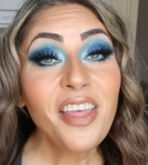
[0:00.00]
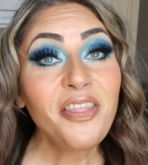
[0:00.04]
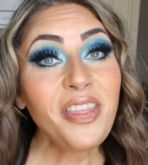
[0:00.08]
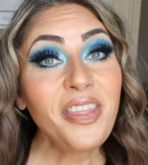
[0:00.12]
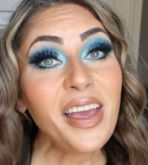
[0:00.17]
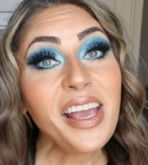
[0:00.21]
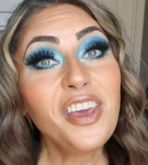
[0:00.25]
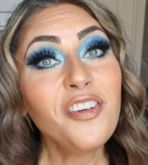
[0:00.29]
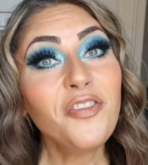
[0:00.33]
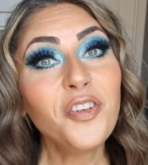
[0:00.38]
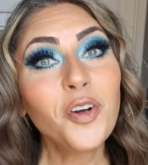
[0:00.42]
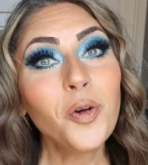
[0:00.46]

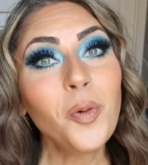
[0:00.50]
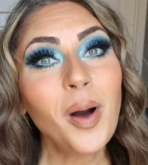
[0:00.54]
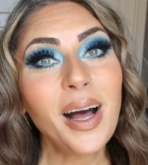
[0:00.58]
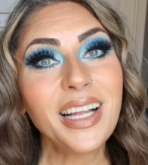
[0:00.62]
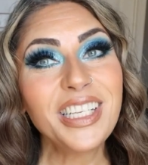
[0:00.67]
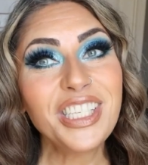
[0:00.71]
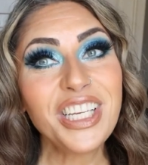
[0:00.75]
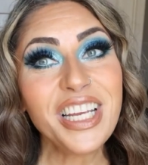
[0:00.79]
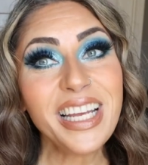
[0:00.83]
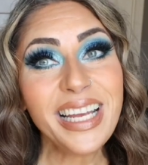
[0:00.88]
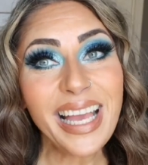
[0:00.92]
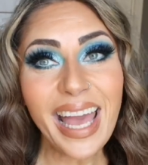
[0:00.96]
Thank you for
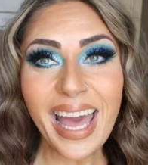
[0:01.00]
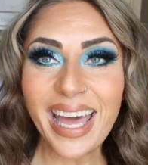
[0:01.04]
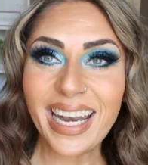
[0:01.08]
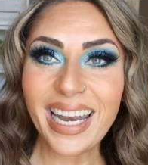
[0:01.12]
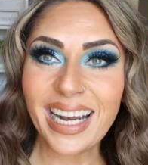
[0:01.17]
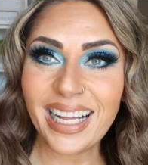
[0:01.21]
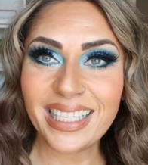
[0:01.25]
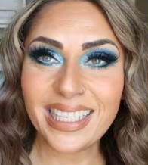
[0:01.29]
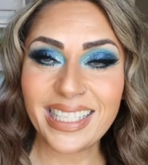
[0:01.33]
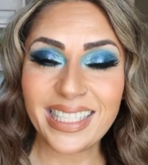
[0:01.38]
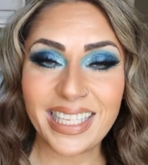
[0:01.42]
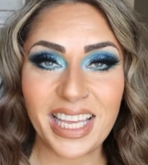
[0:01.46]
watching, and
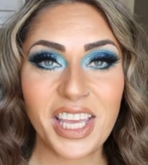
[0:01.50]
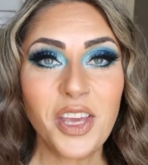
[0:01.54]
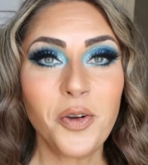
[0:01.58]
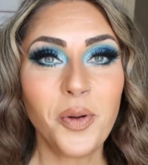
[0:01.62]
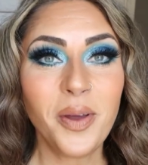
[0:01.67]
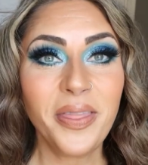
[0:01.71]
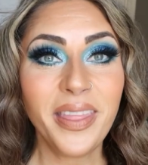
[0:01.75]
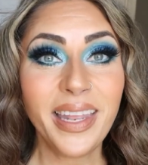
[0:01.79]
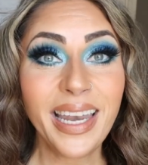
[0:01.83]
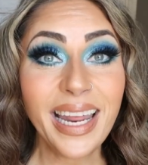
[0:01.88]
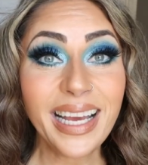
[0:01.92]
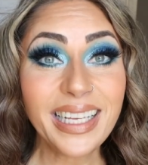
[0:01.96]
I'll see
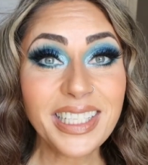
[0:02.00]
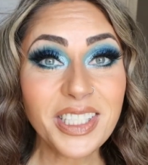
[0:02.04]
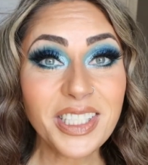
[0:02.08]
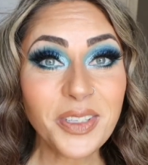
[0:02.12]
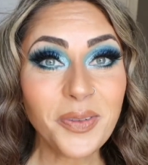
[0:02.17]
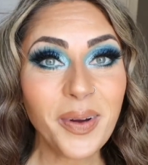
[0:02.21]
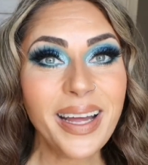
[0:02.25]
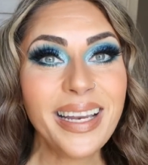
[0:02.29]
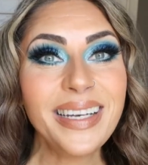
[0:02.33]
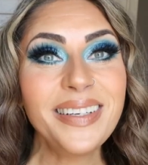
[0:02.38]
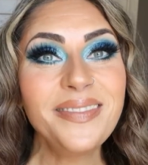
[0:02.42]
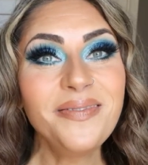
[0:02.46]
you in the
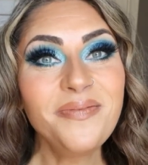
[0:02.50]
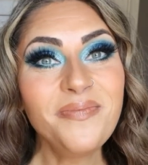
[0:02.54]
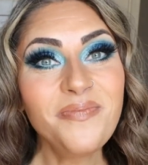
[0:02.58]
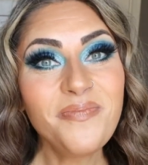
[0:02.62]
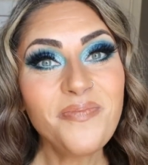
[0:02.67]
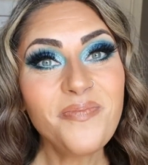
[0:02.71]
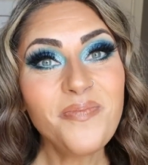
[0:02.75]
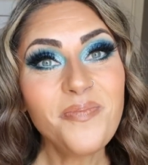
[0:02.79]
next one.